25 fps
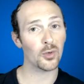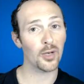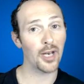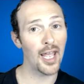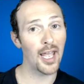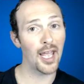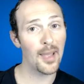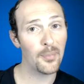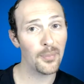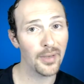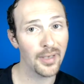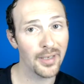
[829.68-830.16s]
what
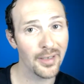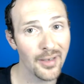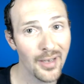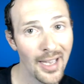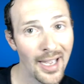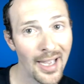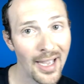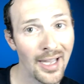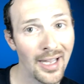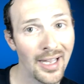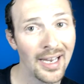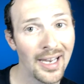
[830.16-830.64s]
happened.
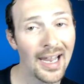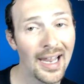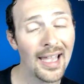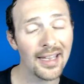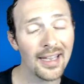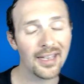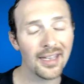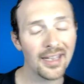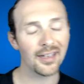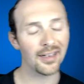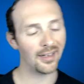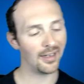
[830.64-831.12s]
I
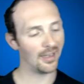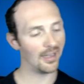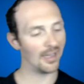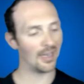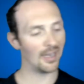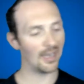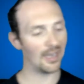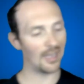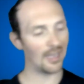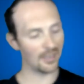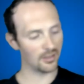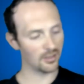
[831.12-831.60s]
like
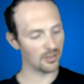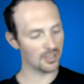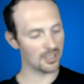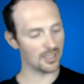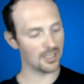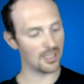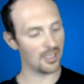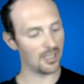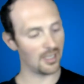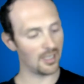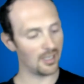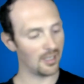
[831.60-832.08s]
to
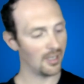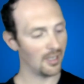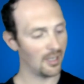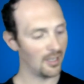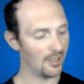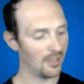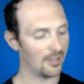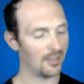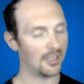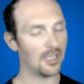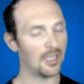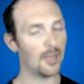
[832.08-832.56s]
see
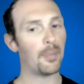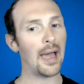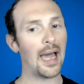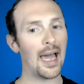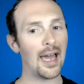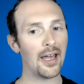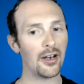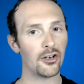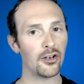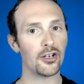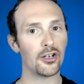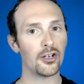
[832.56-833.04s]
the
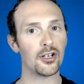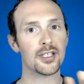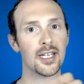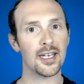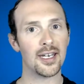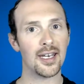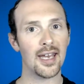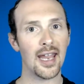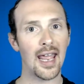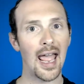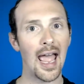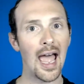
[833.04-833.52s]
patterns
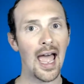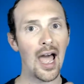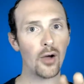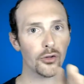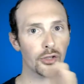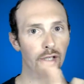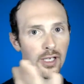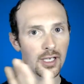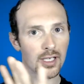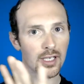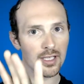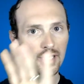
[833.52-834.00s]
and how
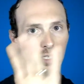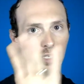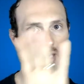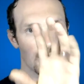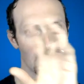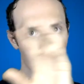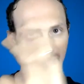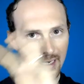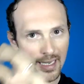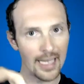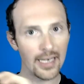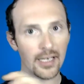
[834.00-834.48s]
things
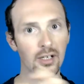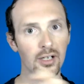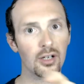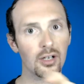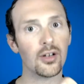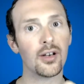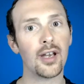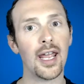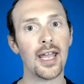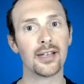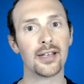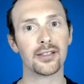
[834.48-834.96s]
get
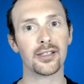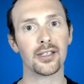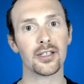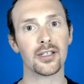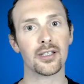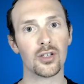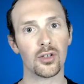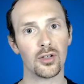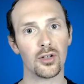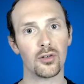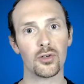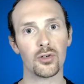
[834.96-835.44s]
connected.
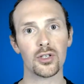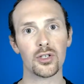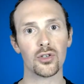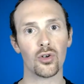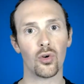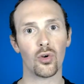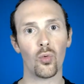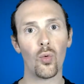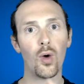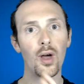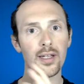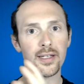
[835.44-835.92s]
So there is
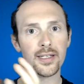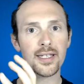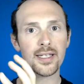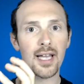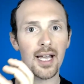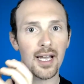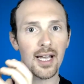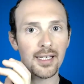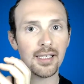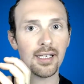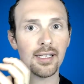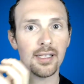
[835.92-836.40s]
on one
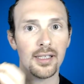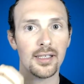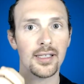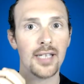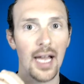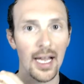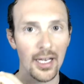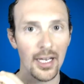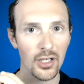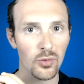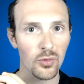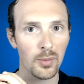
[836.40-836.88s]
side the
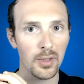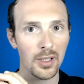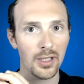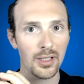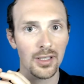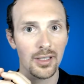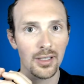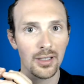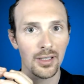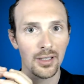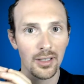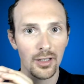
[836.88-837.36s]

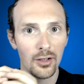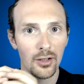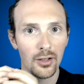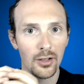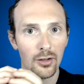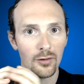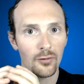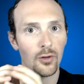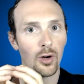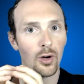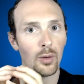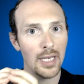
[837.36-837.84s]
detachment
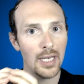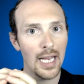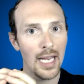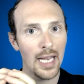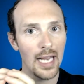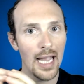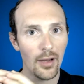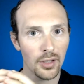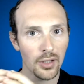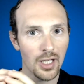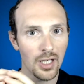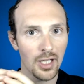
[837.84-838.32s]
from the
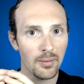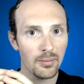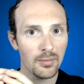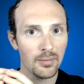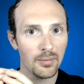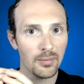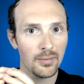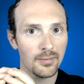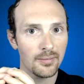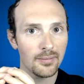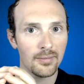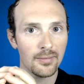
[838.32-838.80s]
outcome.
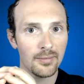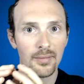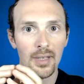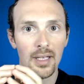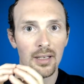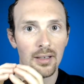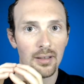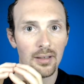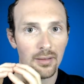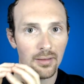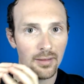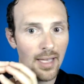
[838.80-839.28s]

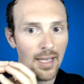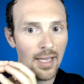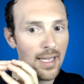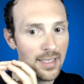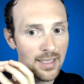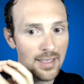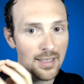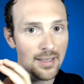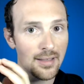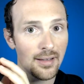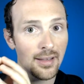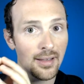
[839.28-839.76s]

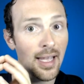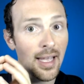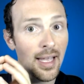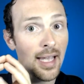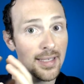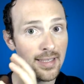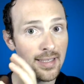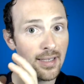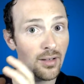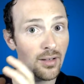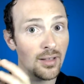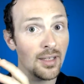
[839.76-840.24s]
That's
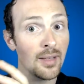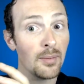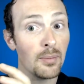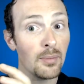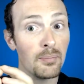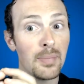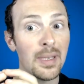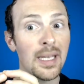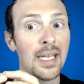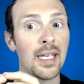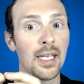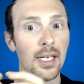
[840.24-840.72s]
the
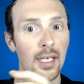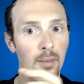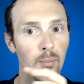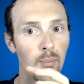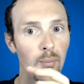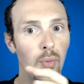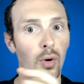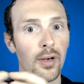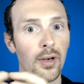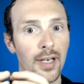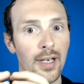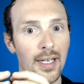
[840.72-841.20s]
beginning
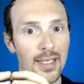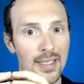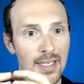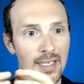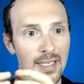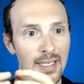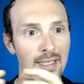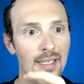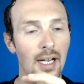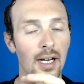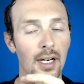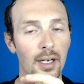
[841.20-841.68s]
point. That's the
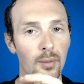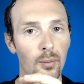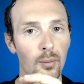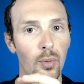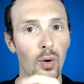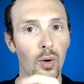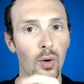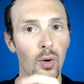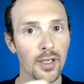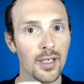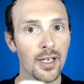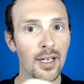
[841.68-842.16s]
starting
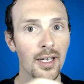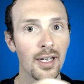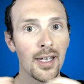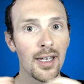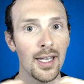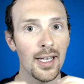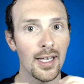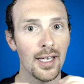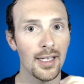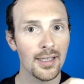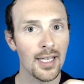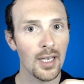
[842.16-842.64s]
point.
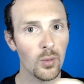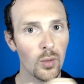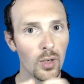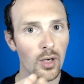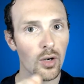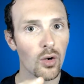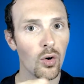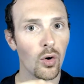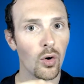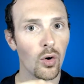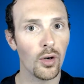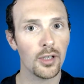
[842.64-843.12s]
Then we are
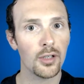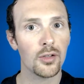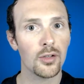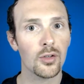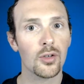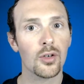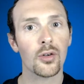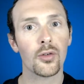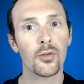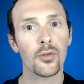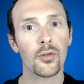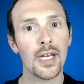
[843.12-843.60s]
going into
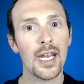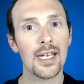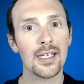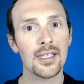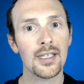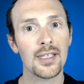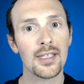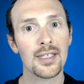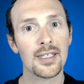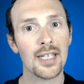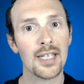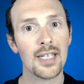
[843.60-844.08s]

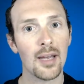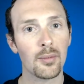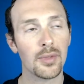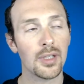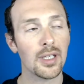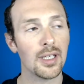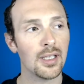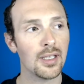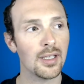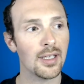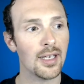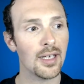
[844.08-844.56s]
creating
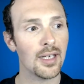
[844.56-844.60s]
something